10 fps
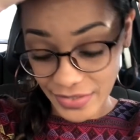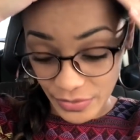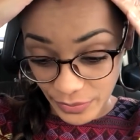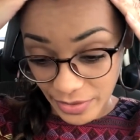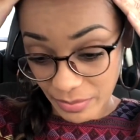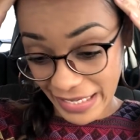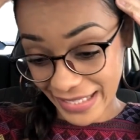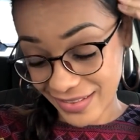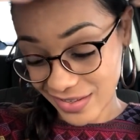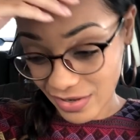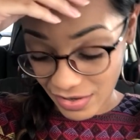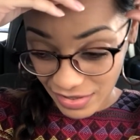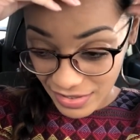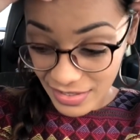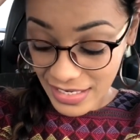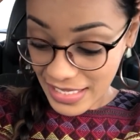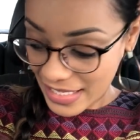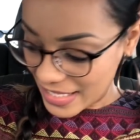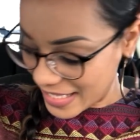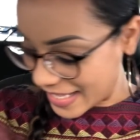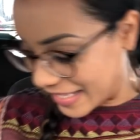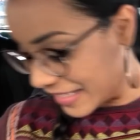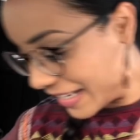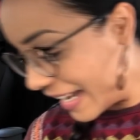So we are back in the car and I